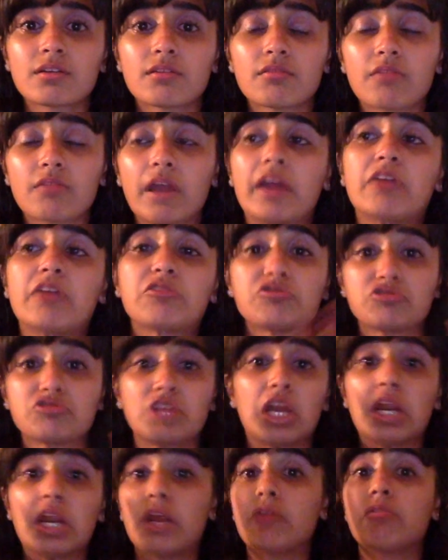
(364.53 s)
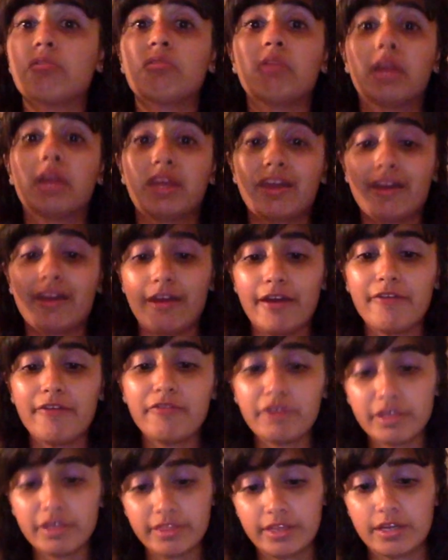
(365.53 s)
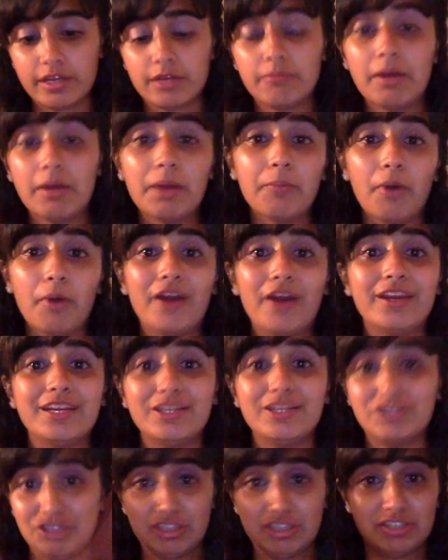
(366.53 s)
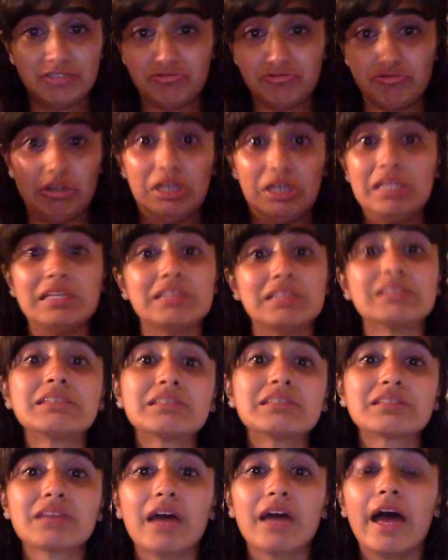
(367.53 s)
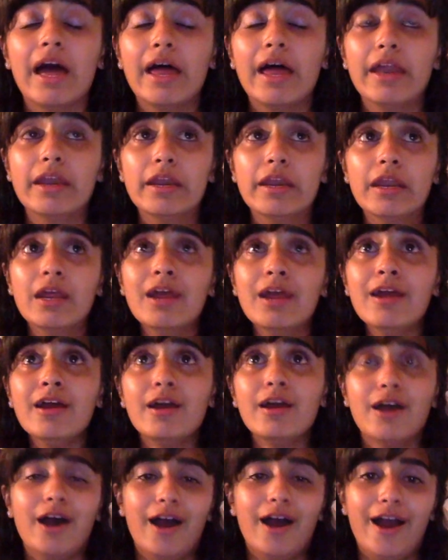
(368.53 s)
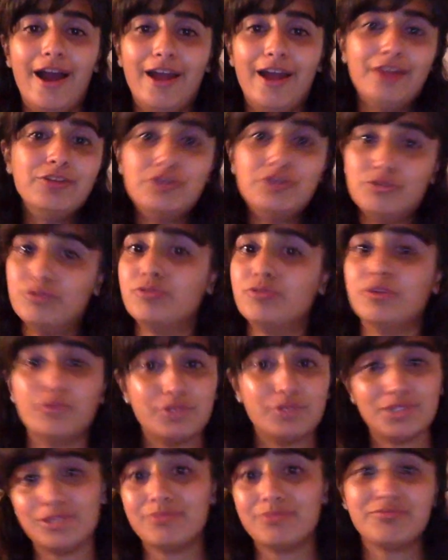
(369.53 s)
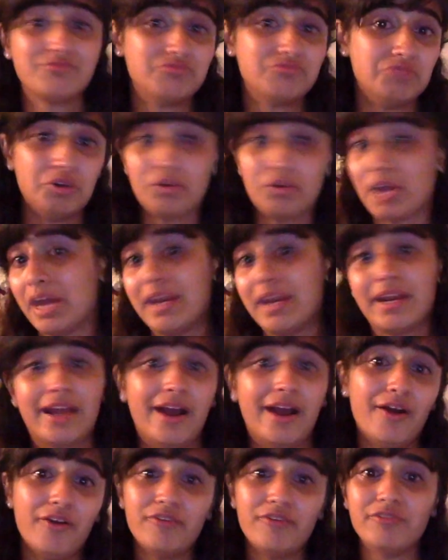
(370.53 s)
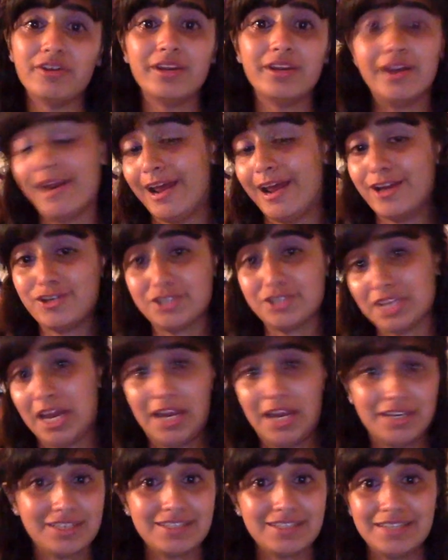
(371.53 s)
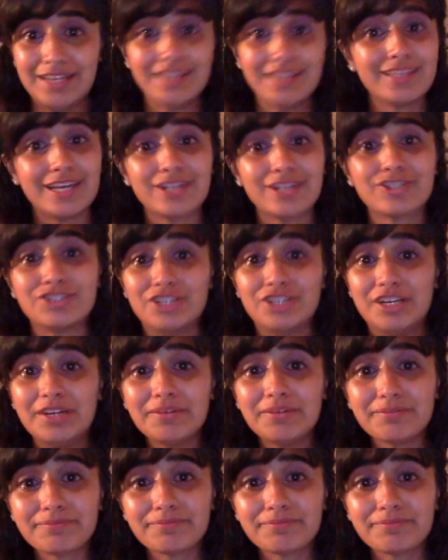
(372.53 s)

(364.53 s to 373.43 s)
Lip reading: Like everything in my body just released, and I knew there was no getting out of it, and I just had to take that shit.